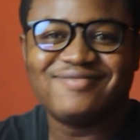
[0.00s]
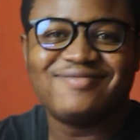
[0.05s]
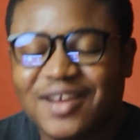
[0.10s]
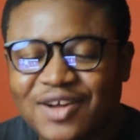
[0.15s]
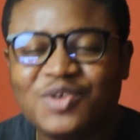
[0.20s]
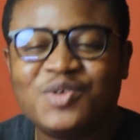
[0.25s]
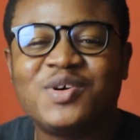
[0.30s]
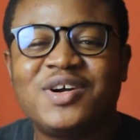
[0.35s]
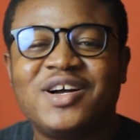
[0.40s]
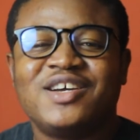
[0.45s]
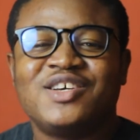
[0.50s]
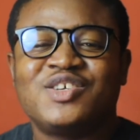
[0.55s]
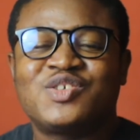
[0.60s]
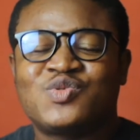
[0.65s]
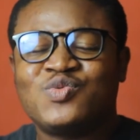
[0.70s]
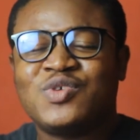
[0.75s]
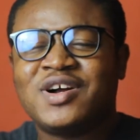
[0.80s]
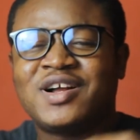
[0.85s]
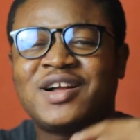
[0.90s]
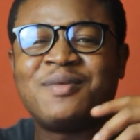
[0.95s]
Hello guys,
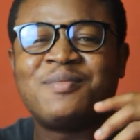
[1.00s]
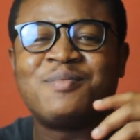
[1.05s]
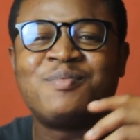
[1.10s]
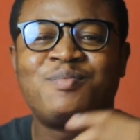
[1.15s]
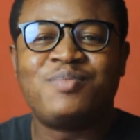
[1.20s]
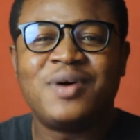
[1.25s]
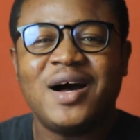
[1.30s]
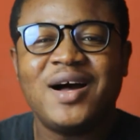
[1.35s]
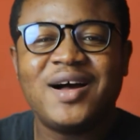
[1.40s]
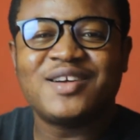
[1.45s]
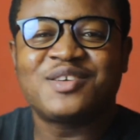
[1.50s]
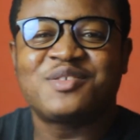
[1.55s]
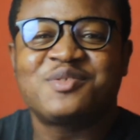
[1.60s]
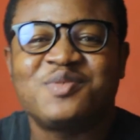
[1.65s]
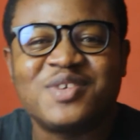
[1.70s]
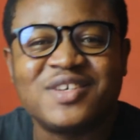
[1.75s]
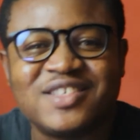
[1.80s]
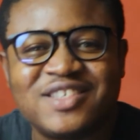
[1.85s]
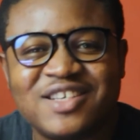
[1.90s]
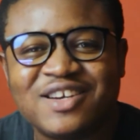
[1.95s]
welcome back
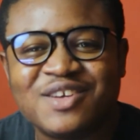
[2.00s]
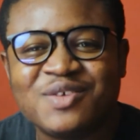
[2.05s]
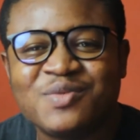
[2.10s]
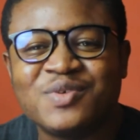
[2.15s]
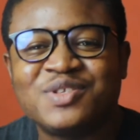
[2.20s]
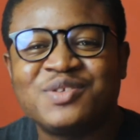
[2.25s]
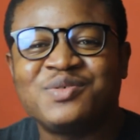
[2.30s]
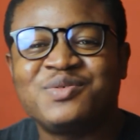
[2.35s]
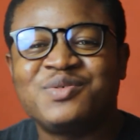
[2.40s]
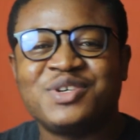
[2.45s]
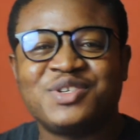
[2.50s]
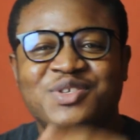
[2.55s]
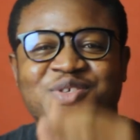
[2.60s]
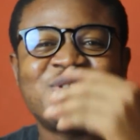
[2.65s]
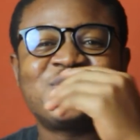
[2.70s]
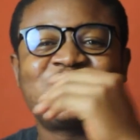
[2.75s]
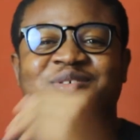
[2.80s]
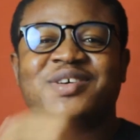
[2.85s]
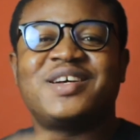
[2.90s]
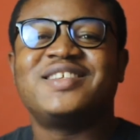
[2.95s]
to the channel with
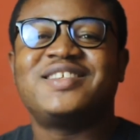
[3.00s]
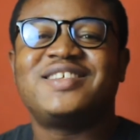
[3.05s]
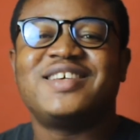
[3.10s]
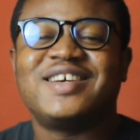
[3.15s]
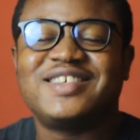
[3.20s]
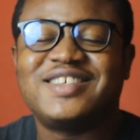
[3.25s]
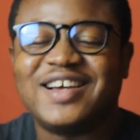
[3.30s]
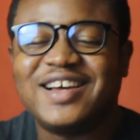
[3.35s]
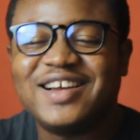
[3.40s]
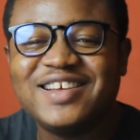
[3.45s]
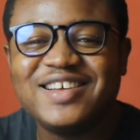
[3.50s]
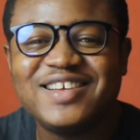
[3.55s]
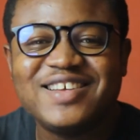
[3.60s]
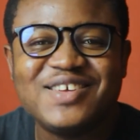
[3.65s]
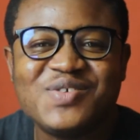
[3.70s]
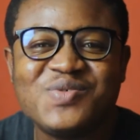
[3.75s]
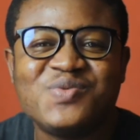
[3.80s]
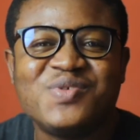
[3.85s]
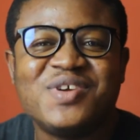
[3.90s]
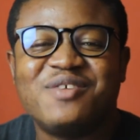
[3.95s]
Gracious right here.
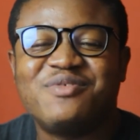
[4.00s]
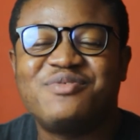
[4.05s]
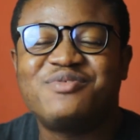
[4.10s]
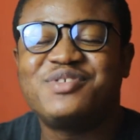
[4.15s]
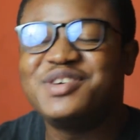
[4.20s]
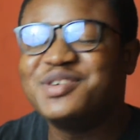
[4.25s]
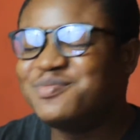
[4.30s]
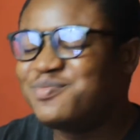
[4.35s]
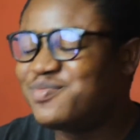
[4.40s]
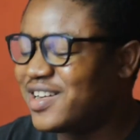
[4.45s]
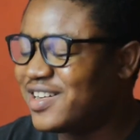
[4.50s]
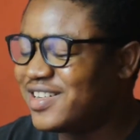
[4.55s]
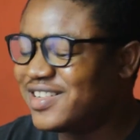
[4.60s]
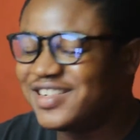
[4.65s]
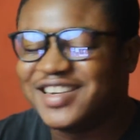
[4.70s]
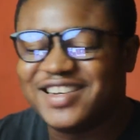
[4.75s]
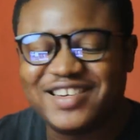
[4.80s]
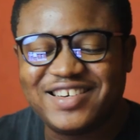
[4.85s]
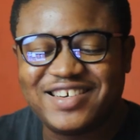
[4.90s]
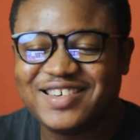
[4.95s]
Charlie, we have
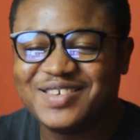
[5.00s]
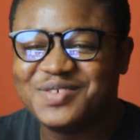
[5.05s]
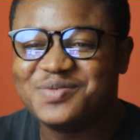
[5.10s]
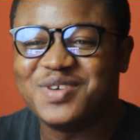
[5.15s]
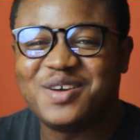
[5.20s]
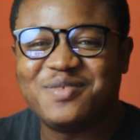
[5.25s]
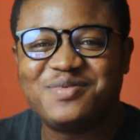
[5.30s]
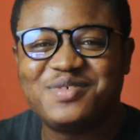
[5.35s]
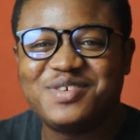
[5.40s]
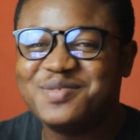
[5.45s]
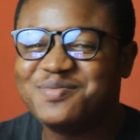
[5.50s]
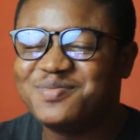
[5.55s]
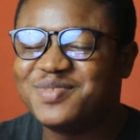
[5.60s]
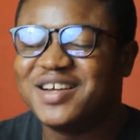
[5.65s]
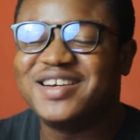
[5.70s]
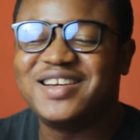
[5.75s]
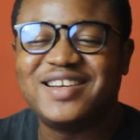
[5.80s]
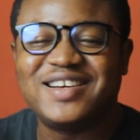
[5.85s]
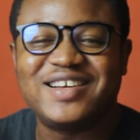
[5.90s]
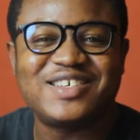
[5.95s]
rebranded,
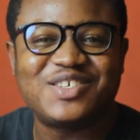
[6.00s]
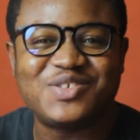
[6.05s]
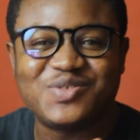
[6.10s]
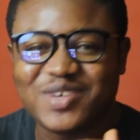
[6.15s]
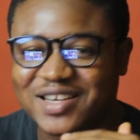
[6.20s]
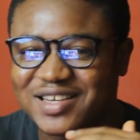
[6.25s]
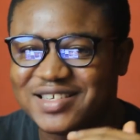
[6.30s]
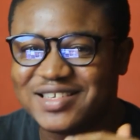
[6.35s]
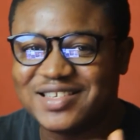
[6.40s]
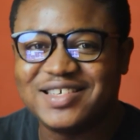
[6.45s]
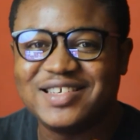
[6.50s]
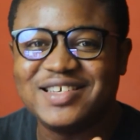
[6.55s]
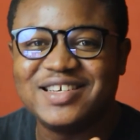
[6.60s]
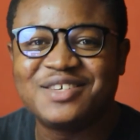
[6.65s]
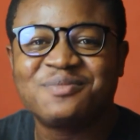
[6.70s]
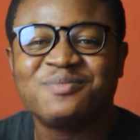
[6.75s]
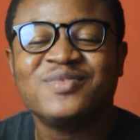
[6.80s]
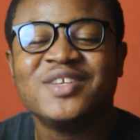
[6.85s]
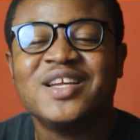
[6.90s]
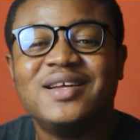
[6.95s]
as you can
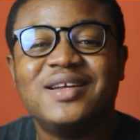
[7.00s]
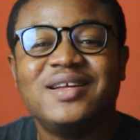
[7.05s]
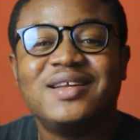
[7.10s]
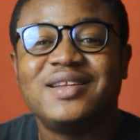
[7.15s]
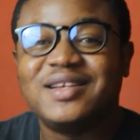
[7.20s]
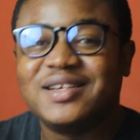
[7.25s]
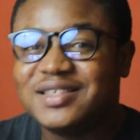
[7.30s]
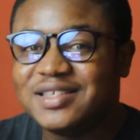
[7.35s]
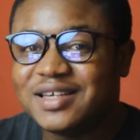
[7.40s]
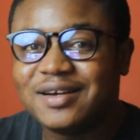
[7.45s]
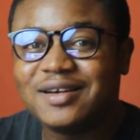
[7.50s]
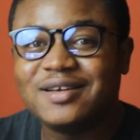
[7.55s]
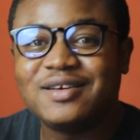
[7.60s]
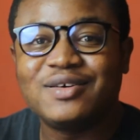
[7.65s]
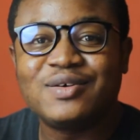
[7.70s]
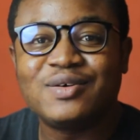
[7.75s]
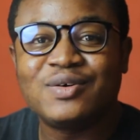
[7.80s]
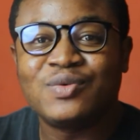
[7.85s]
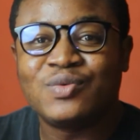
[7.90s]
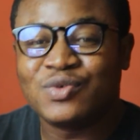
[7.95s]
see. The
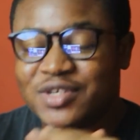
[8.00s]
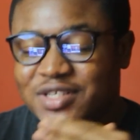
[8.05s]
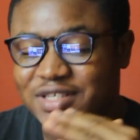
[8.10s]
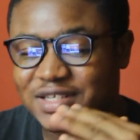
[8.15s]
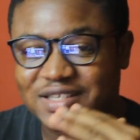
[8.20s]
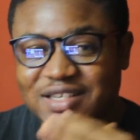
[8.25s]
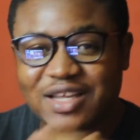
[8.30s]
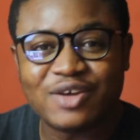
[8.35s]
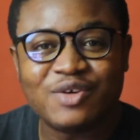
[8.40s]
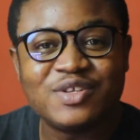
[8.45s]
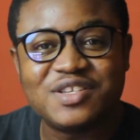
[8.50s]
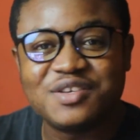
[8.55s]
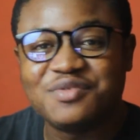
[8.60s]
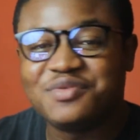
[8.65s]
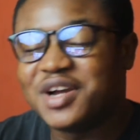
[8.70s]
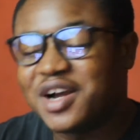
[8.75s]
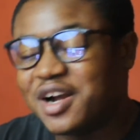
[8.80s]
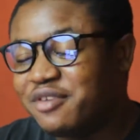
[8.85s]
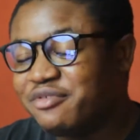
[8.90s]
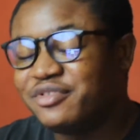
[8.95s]
channel was Zion
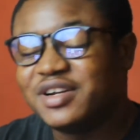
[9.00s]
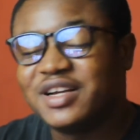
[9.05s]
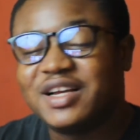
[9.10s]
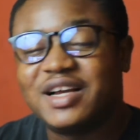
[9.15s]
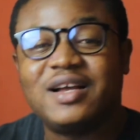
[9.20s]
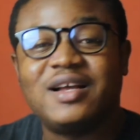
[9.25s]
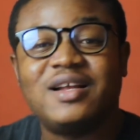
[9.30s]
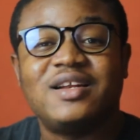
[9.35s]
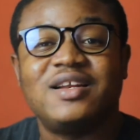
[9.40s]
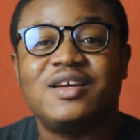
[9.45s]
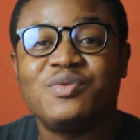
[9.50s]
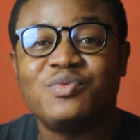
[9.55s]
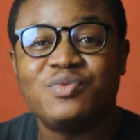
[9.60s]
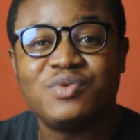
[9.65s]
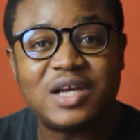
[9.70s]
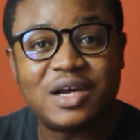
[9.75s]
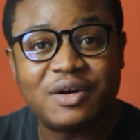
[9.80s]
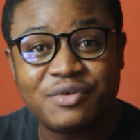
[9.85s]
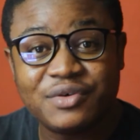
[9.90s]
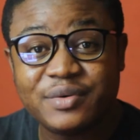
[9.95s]
TV Africa, and then
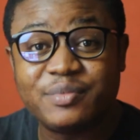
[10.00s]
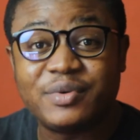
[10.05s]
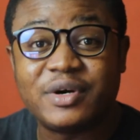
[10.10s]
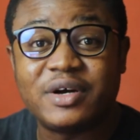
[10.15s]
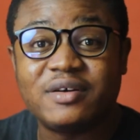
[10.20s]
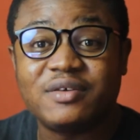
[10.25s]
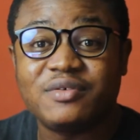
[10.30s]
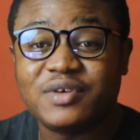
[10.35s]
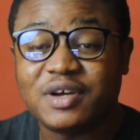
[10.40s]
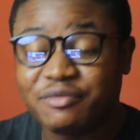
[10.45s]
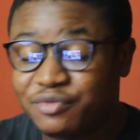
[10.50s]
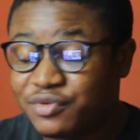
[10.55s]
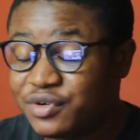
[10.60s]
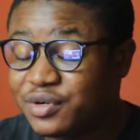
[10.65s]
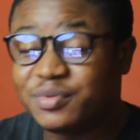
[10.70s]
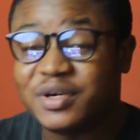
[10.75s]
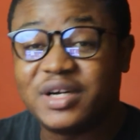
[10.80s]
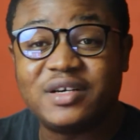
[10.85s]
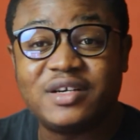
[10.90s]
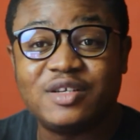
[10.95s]
we have
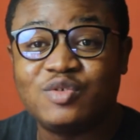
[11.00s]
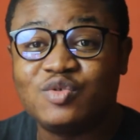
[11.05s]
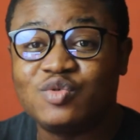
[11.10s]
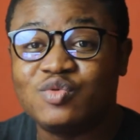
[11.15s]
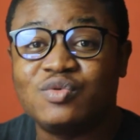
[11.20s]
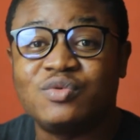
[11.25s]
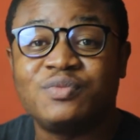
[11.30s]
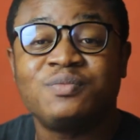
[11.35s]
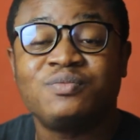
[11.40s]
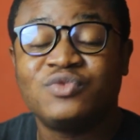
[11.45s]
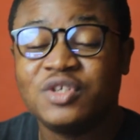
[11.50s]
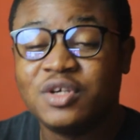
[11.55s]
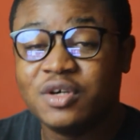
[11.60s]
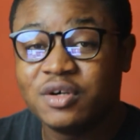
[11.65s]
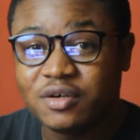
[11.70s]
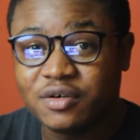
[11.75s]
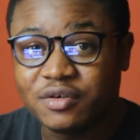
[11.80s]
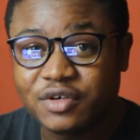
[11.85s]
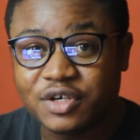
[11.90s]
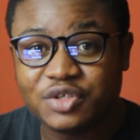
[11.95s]
rebranded to
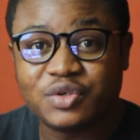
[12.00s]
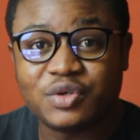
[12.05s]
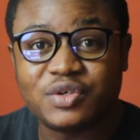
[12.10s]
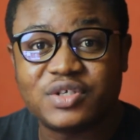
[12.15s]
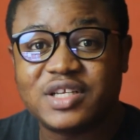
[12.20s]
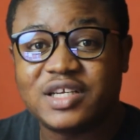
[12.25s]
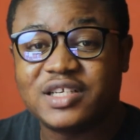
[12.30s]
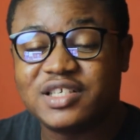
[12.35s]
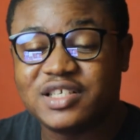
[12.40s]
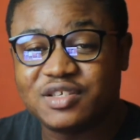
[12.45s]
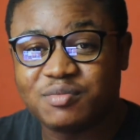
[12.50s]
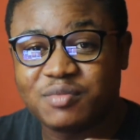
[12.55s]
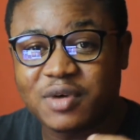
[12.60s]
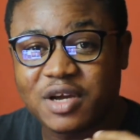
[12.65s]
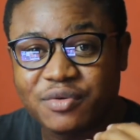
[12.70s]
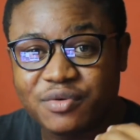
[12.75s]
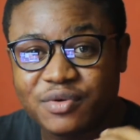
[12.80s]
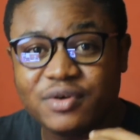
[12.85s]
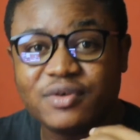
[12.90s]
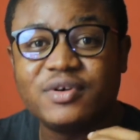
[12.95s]
Gracious. That is my
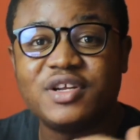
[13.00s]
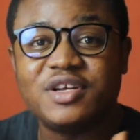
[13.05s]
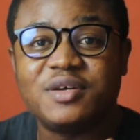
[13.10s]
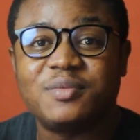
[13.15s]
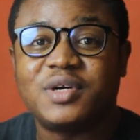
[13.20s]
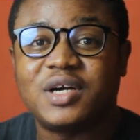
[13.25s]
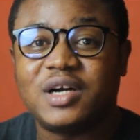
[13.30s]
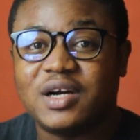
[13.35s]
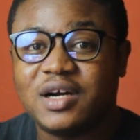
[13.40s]
real name.